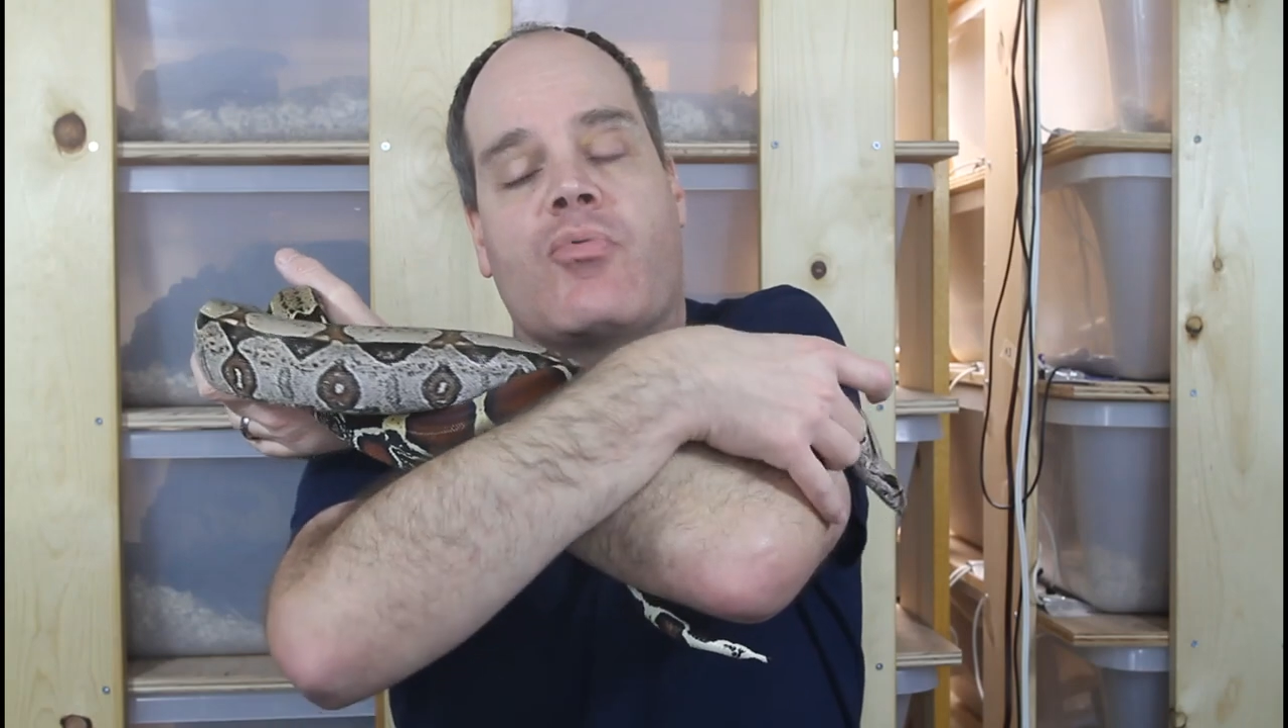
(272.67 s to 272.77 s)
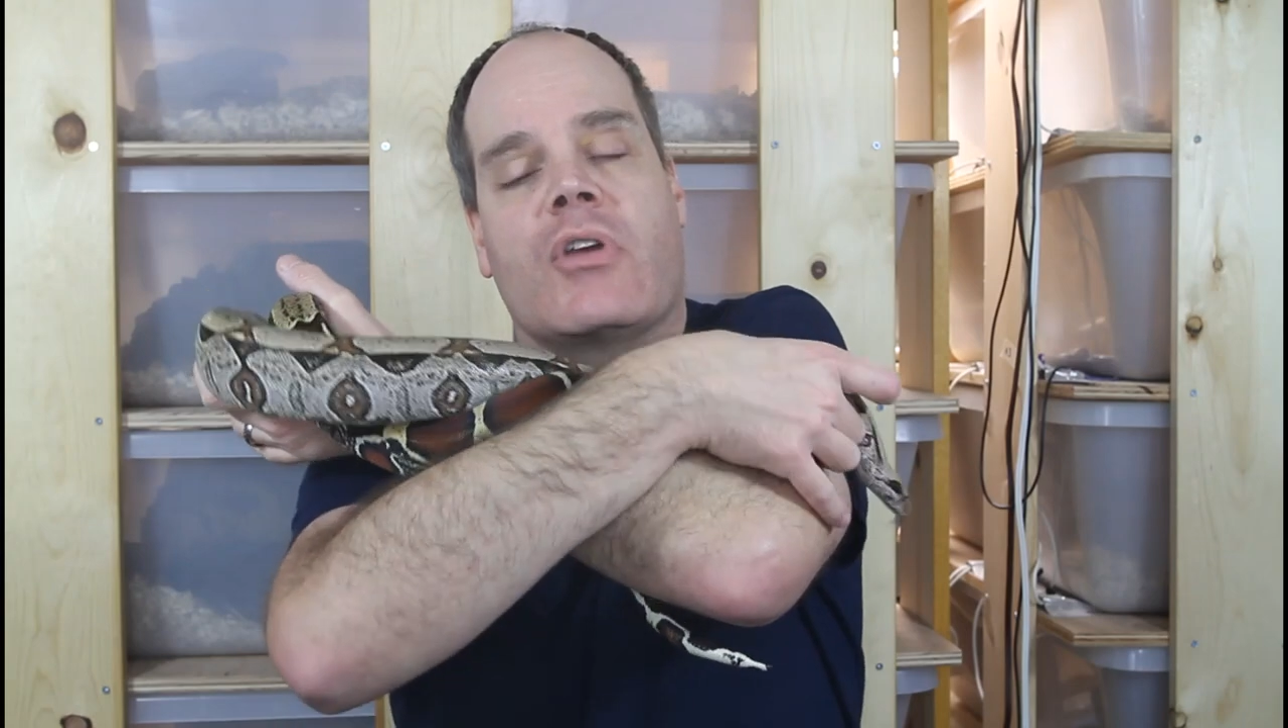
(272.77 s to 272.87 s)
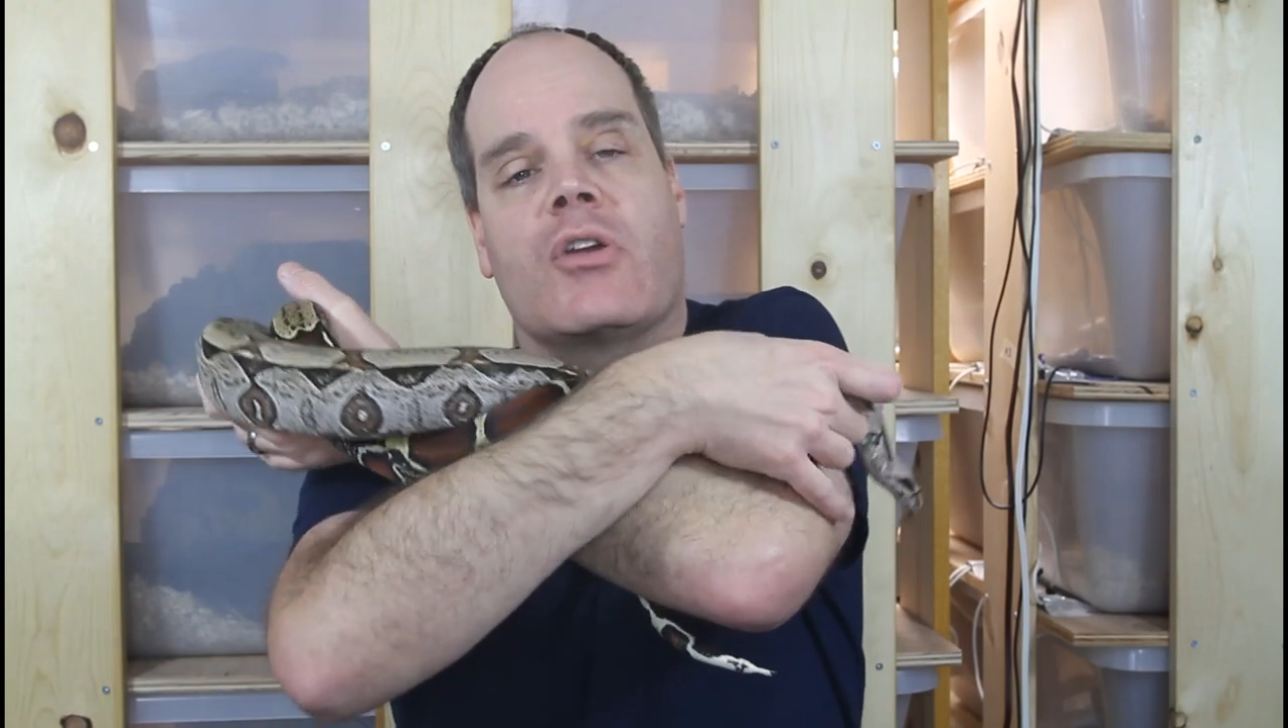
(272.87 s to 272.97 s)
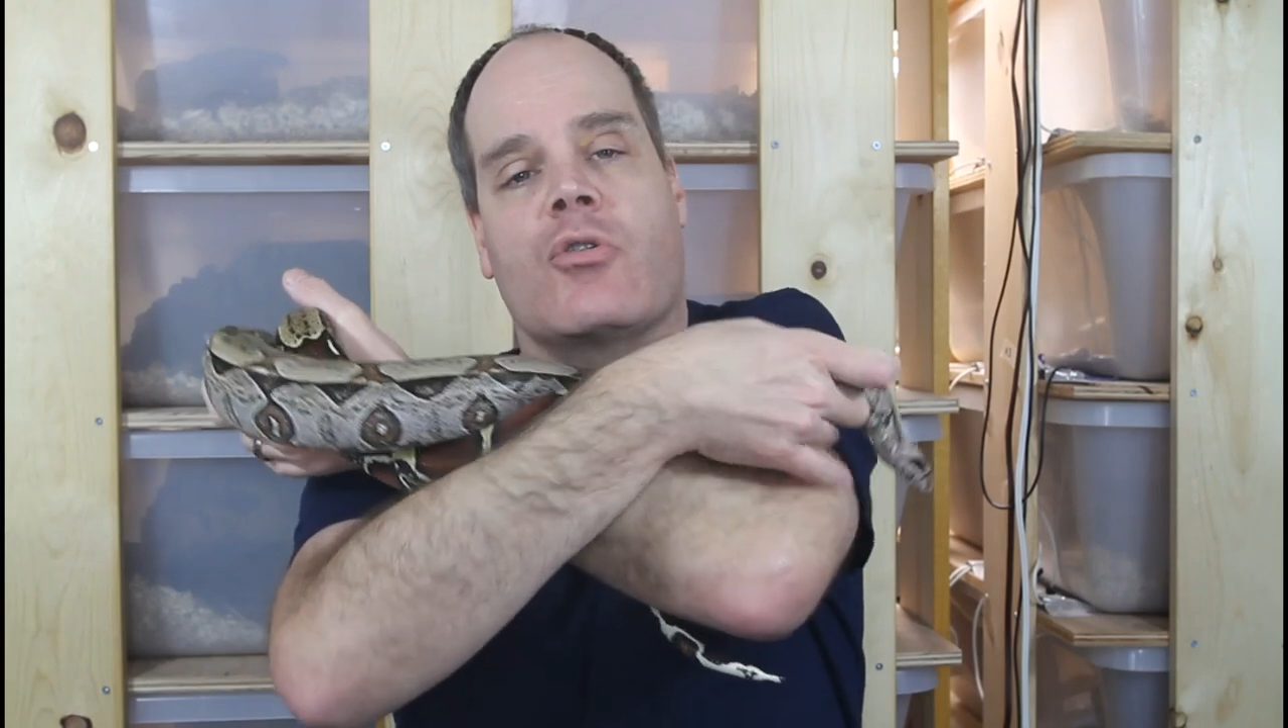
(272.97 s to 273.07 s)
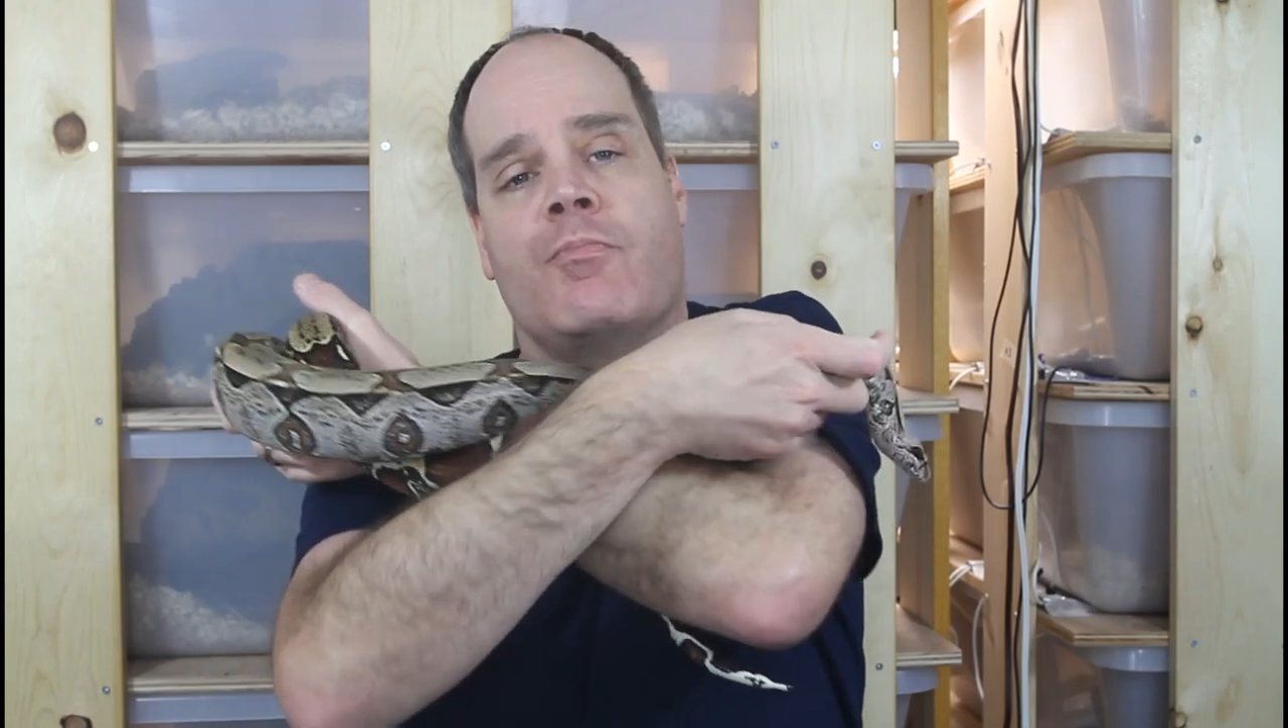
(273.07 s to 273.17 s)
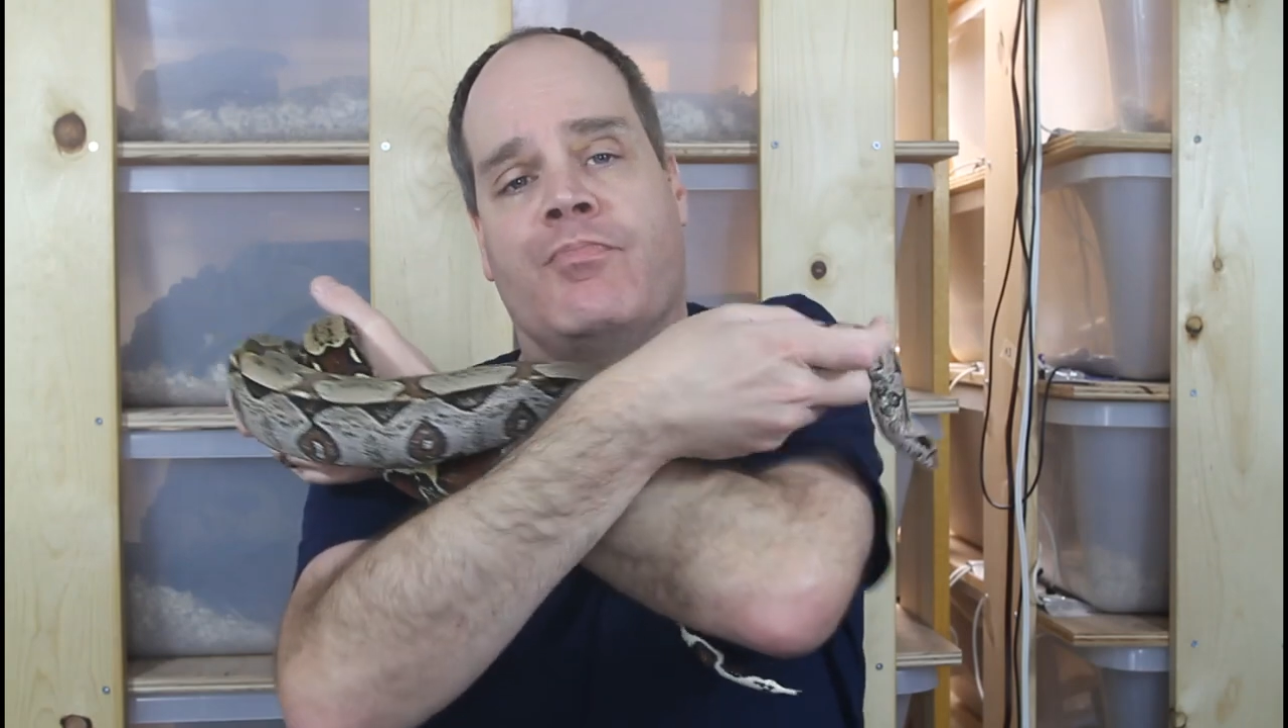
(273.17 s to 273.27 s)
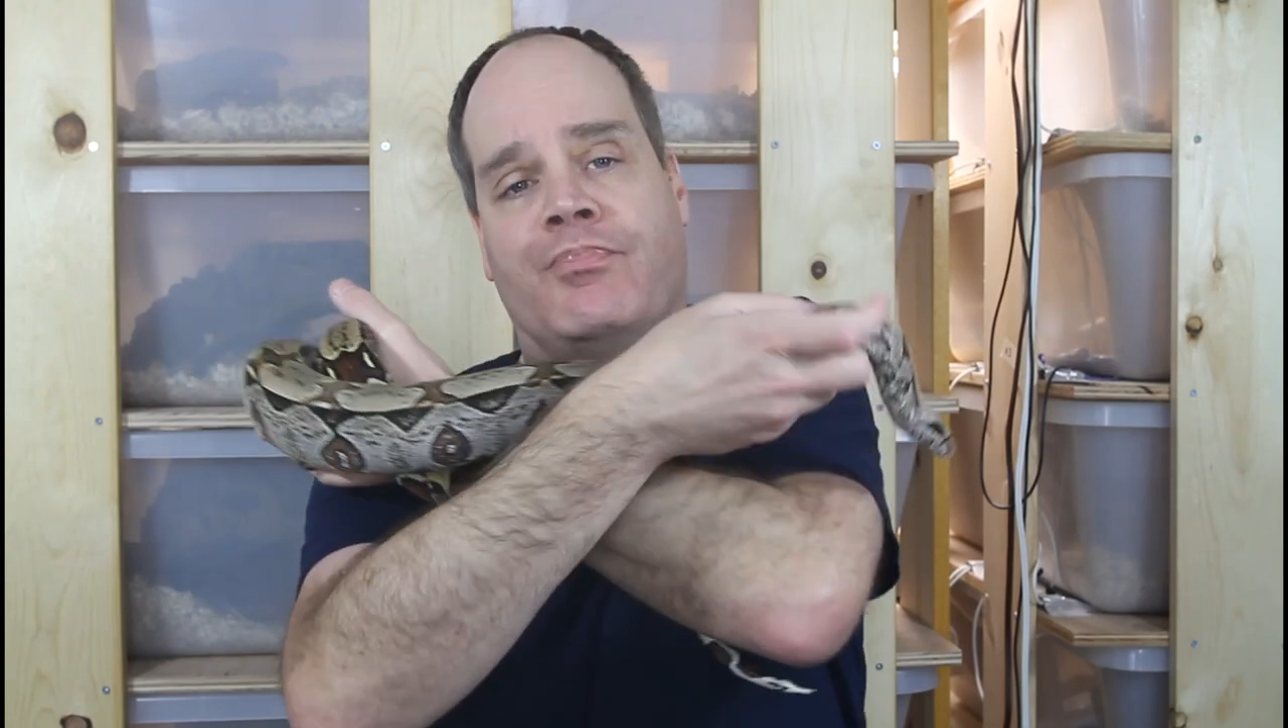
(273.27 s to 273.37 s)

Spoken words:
breeder.